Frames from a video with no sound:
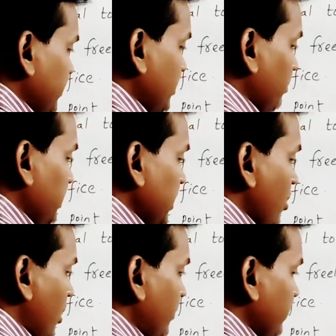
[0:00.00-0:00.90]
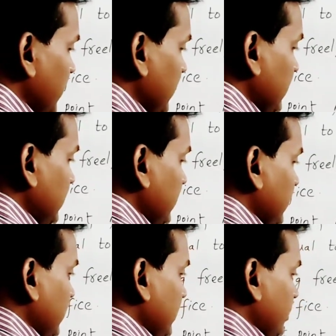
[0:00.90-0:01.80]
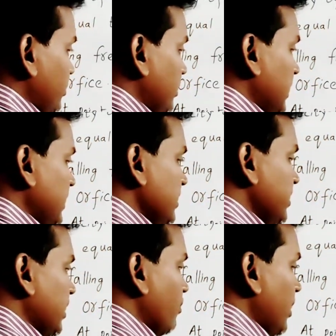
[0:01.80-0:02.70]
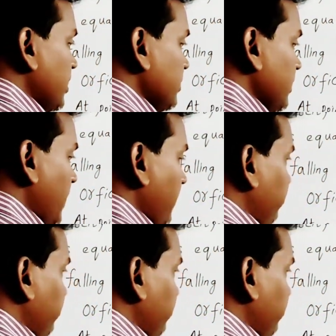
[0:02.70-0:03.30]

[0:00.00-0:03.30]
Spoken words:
So P naught V. So that is equal to,